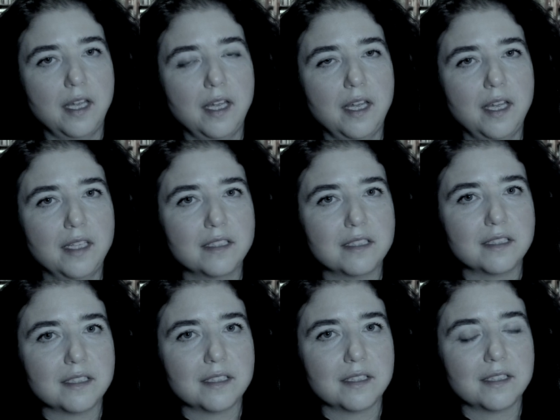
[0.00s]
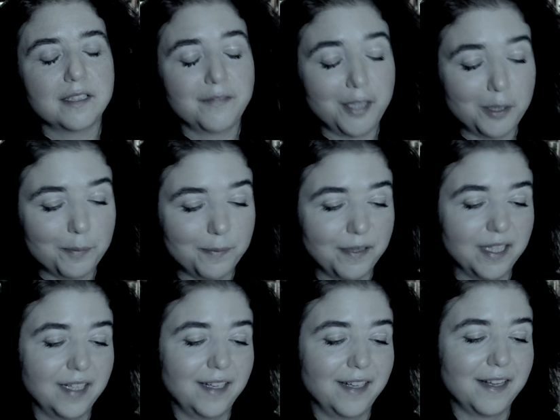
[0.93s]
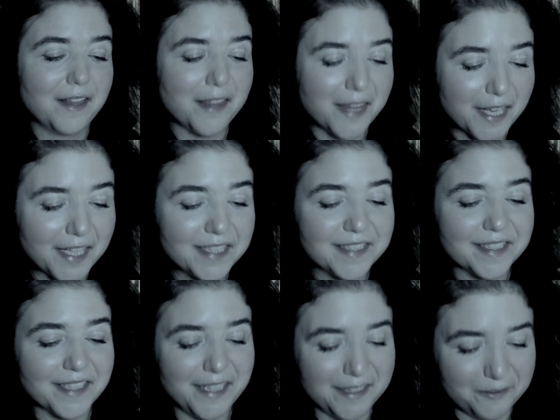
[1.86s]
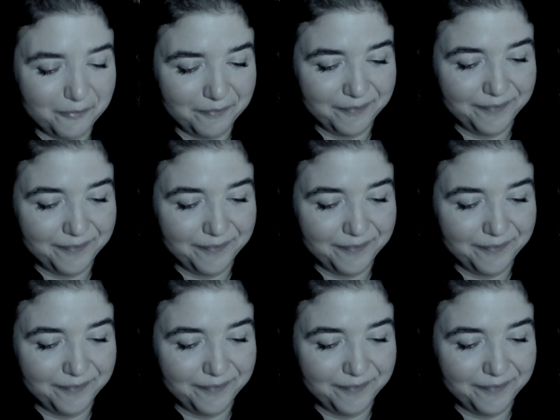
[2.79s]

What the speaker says: and develop thick skin.